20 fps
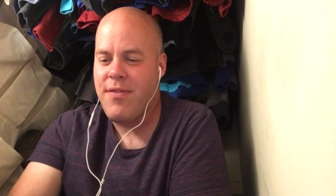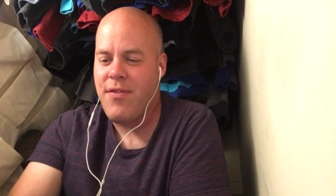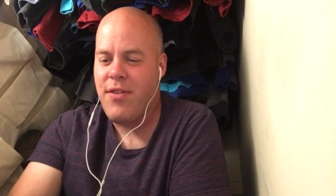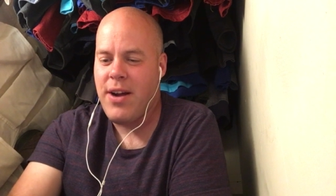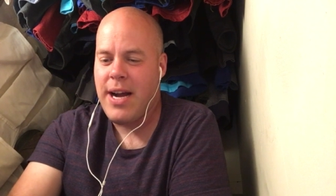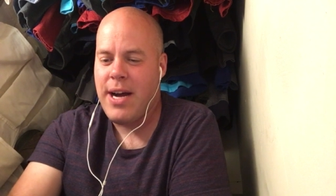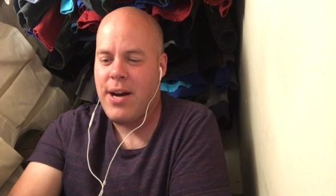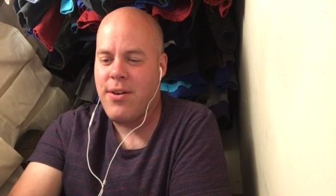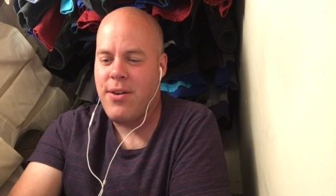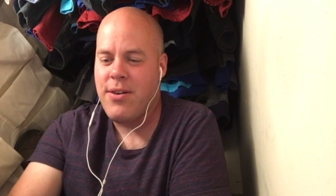For
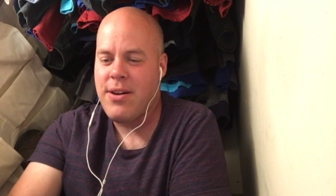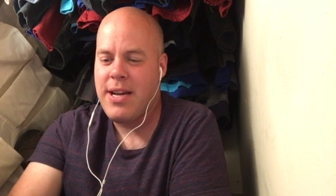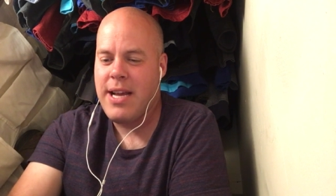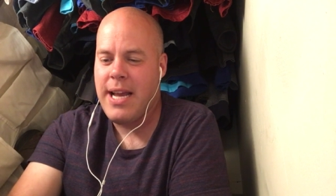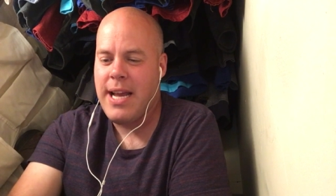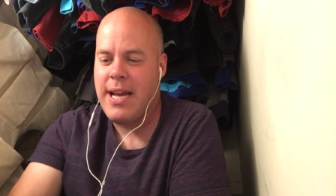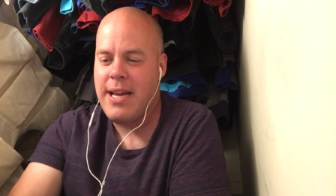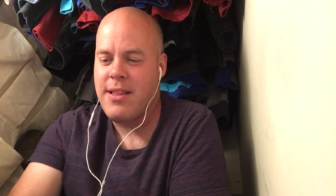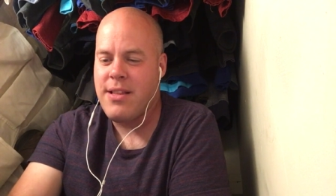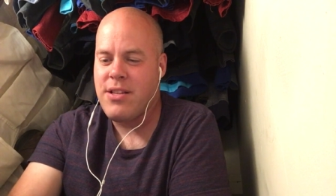how
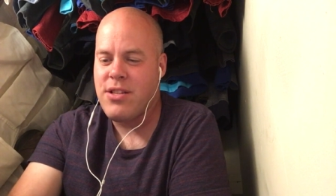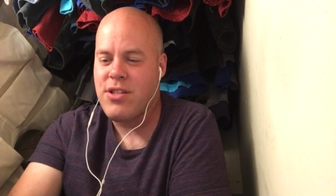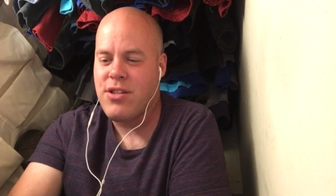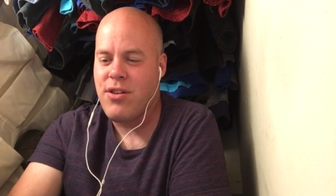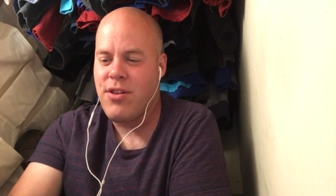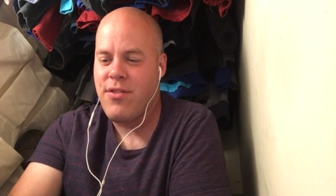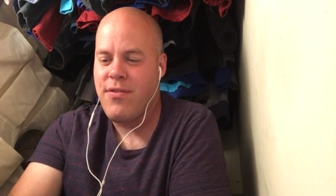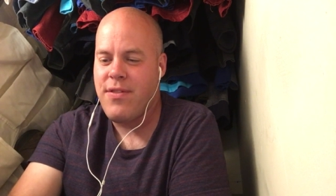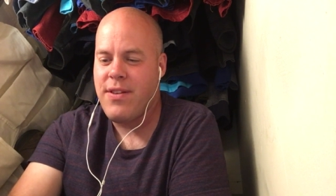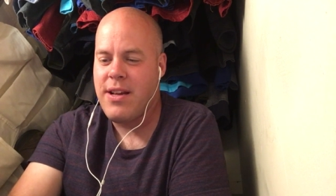can the
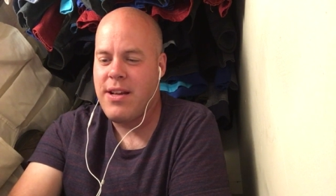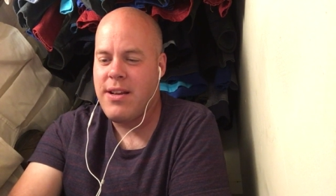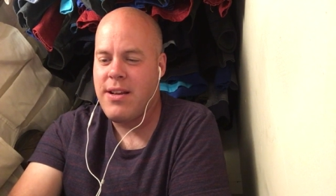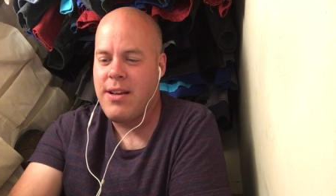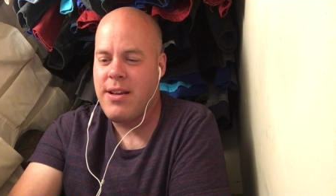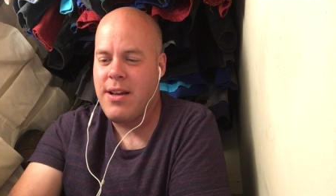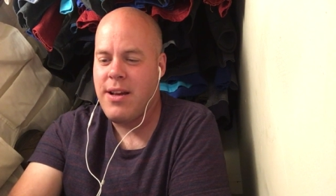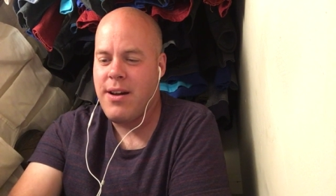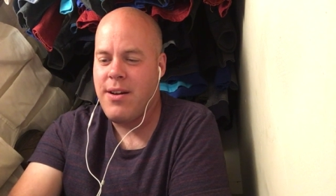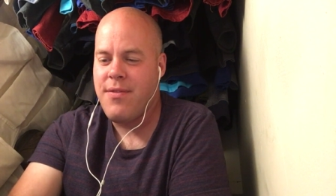servant
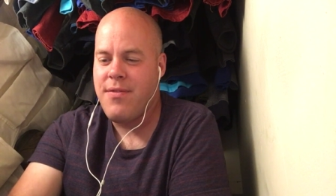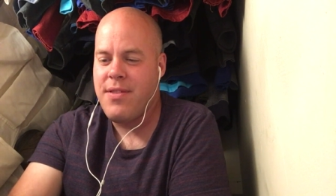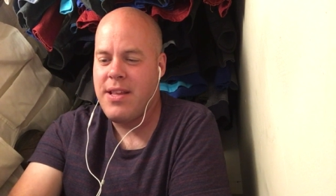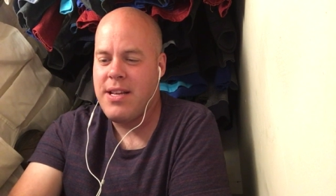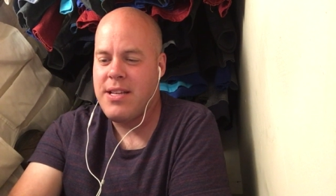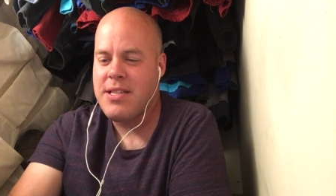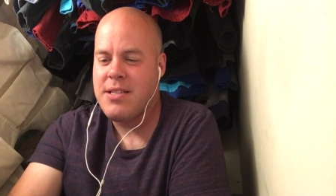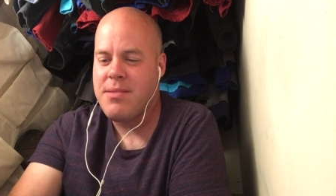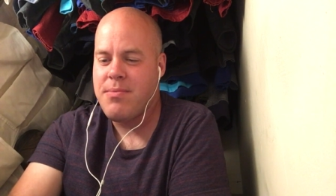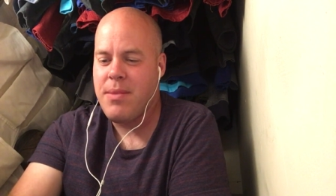of
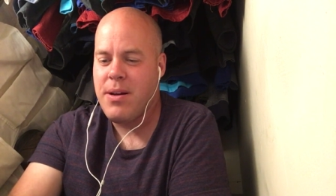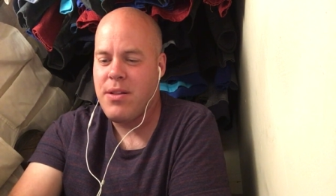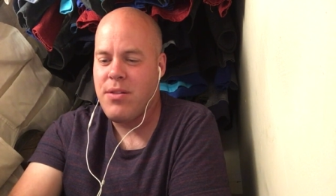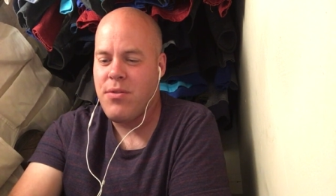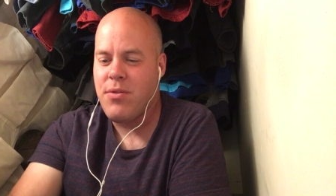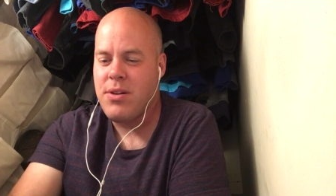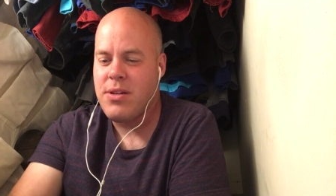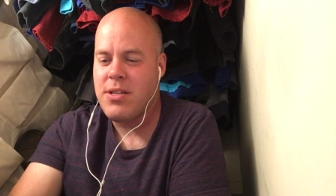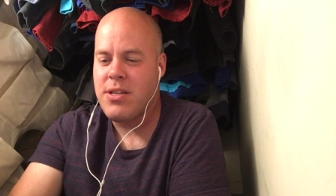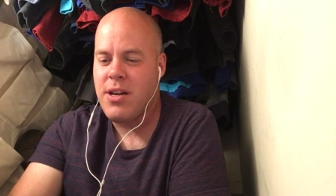this my
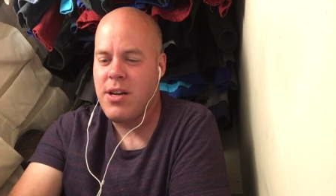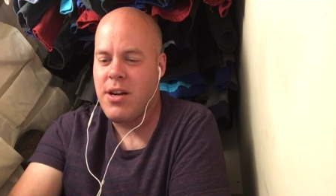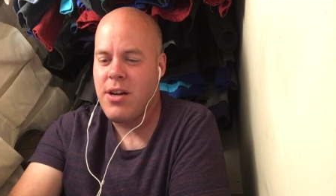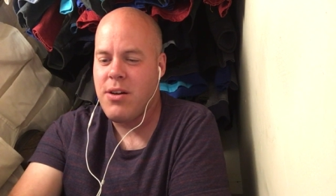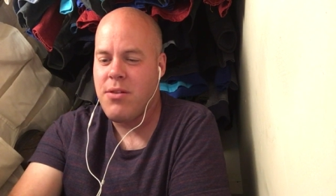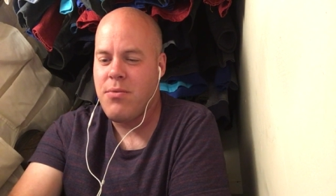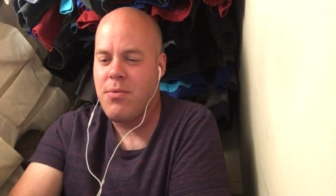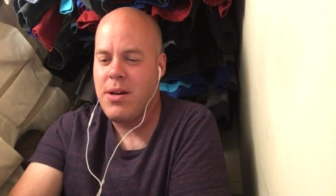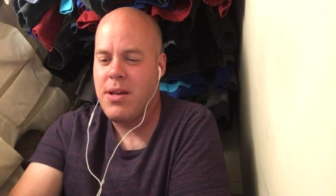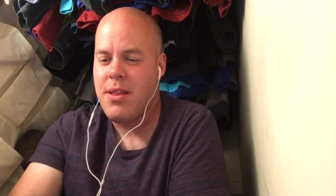Lord talk
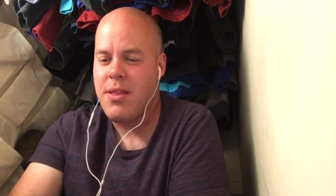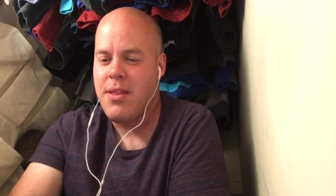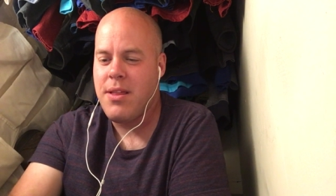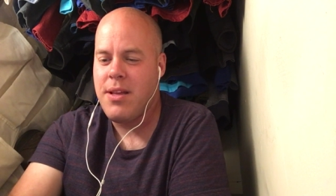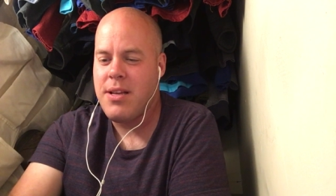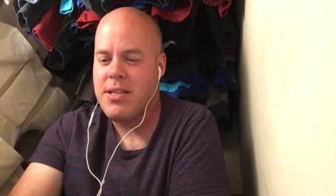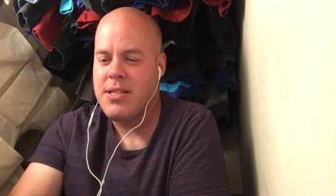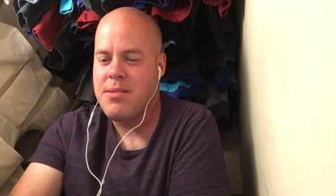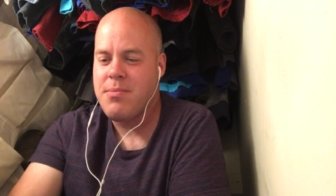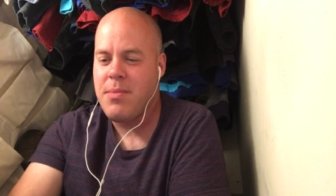with
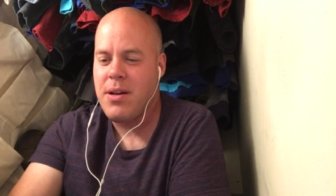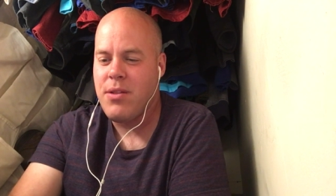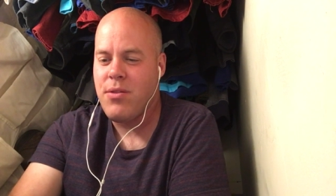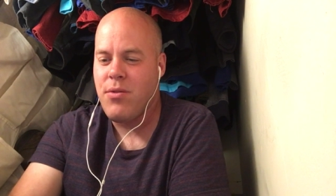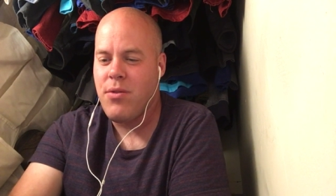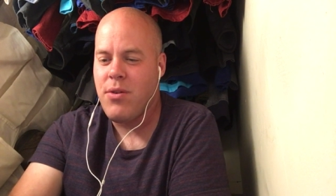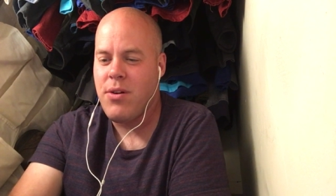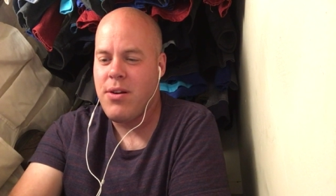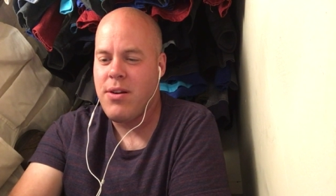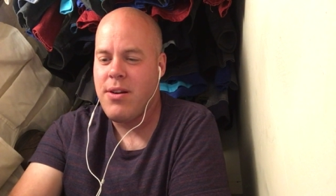this my
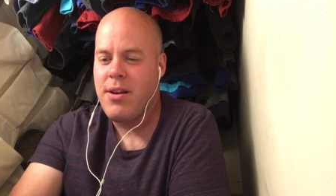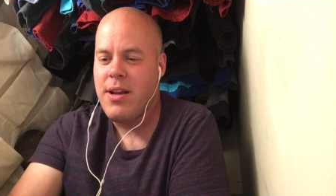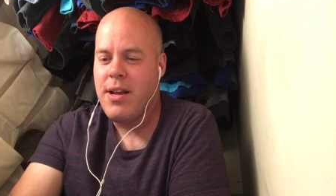Lord?